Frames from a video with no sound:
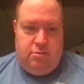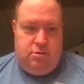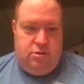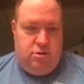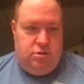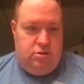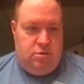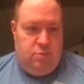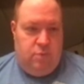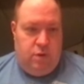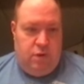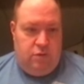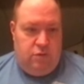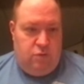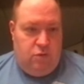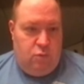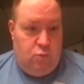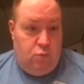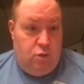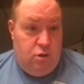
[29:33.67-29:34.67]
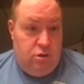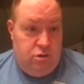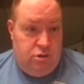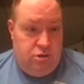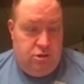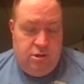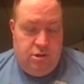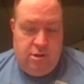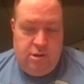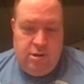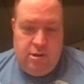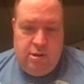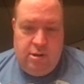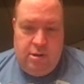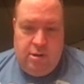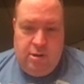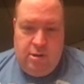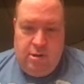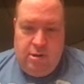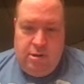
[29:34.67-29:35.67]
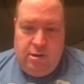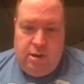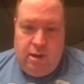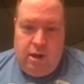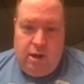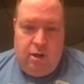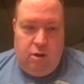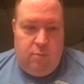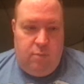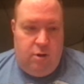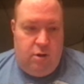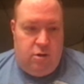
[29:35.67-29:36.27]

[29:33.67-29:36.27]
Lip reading: Just depends on which element